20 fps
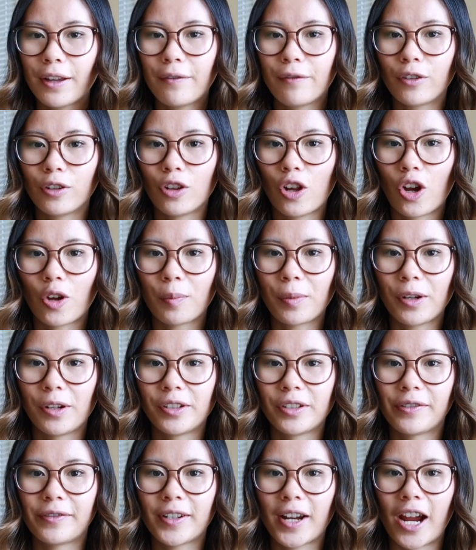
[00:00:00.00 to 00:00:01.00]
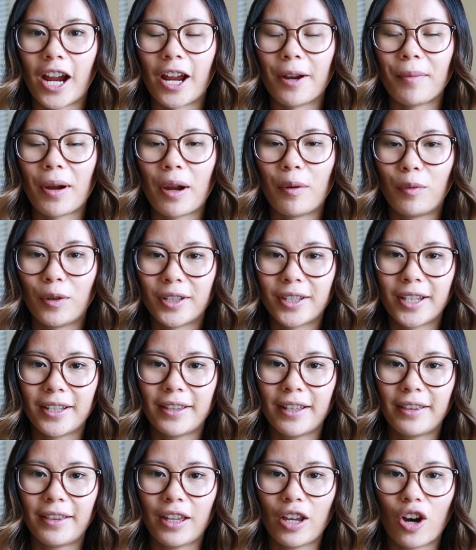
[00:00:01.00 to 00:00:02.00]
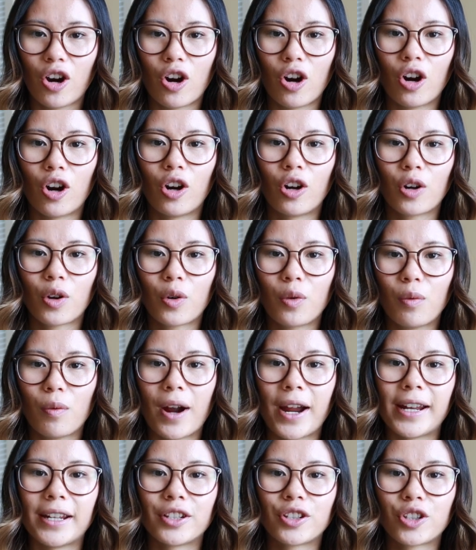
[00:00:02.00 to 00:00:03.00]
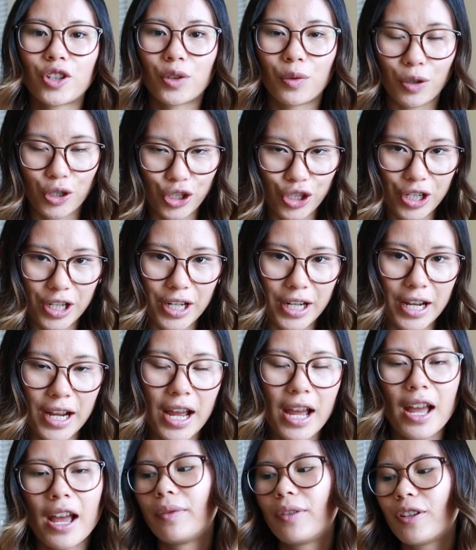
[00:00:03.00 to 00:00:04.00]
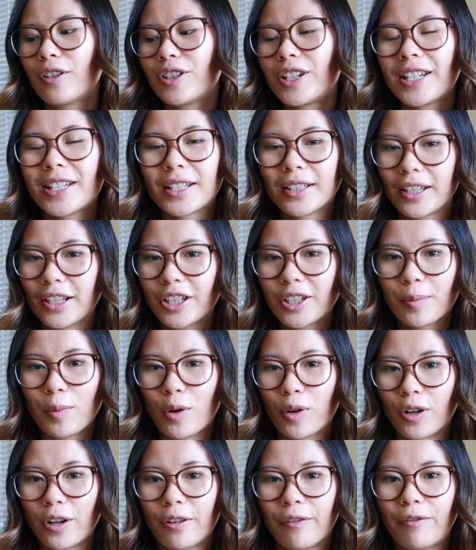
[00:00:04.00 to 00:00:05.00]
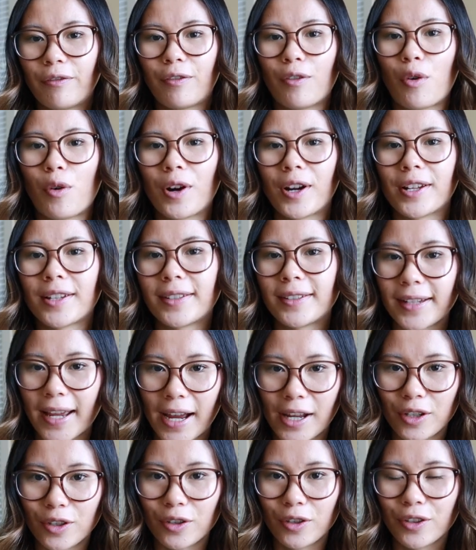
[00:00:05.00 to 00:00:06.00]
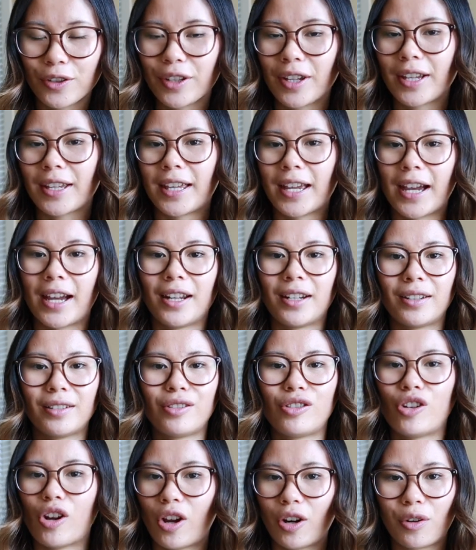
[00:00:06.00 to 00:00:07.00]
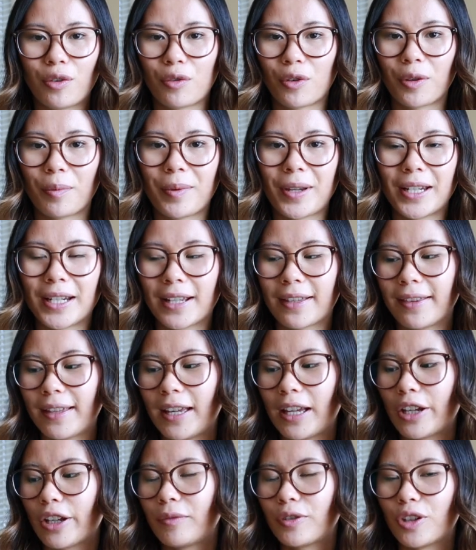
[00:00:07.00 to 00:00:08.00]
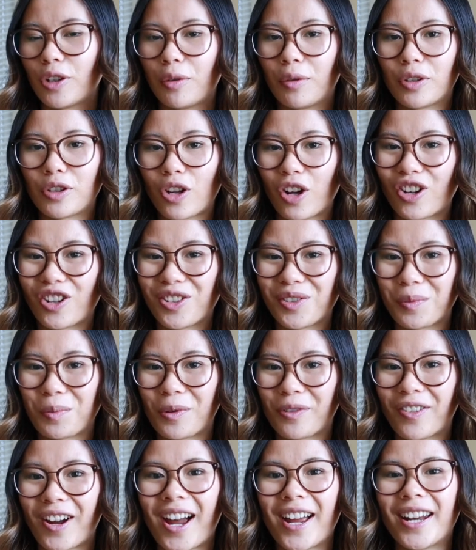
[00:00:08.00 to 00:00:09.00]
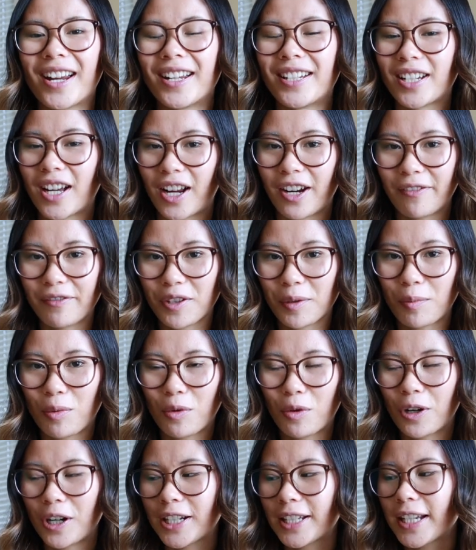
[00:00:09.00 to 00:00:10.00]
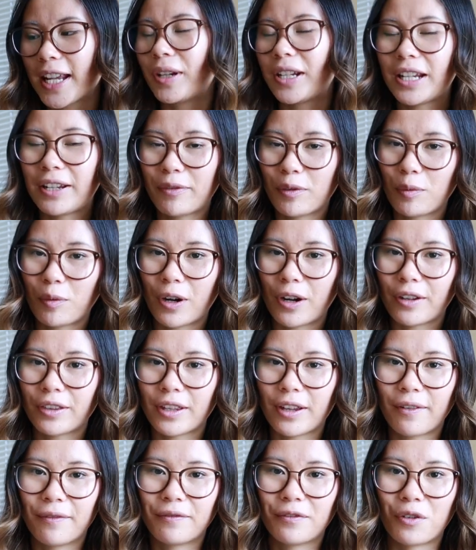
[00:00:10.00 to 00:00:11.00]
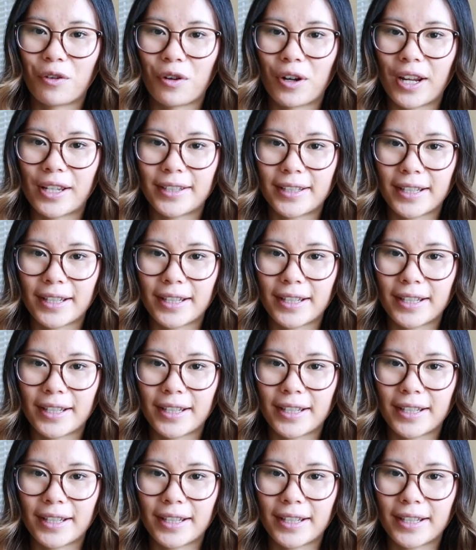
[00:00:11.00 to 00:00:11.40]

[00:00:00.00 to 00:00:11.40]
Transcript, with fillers: them for long periods of time, I would say that they are quite squishy. They're decently supportive for sandals. Again, not an orthopedic thing, so it's not gonna provide a ton of support, but even wearing them for a